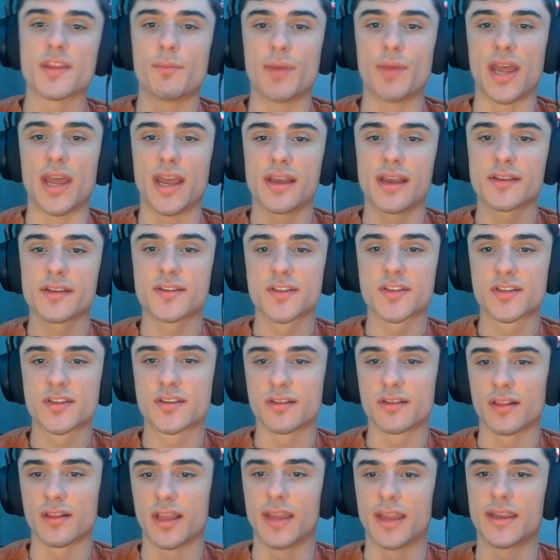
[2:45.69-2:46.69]
past,
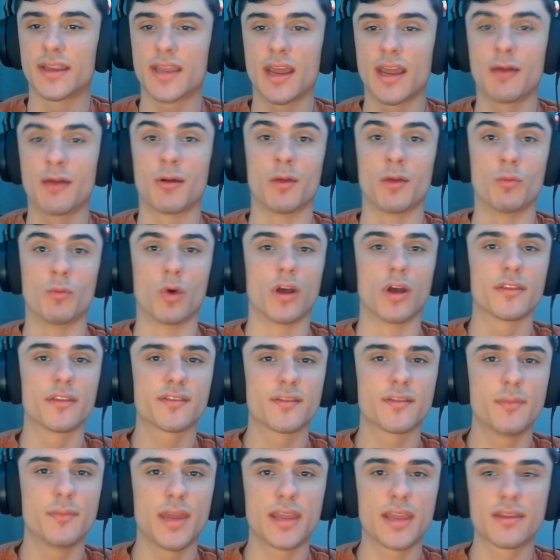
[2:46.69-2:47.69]
like how I want
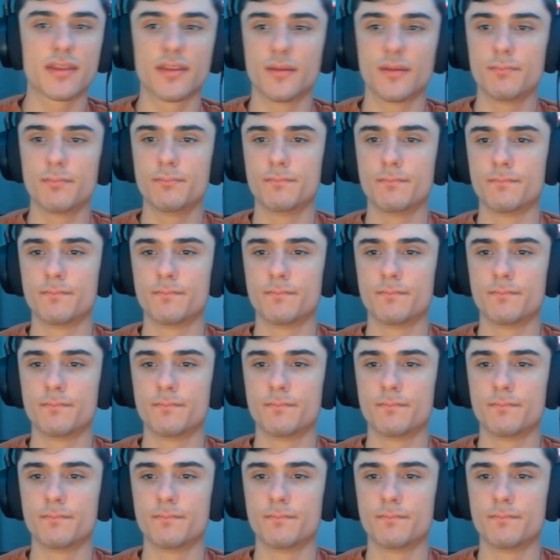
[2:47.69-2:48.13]
to make them.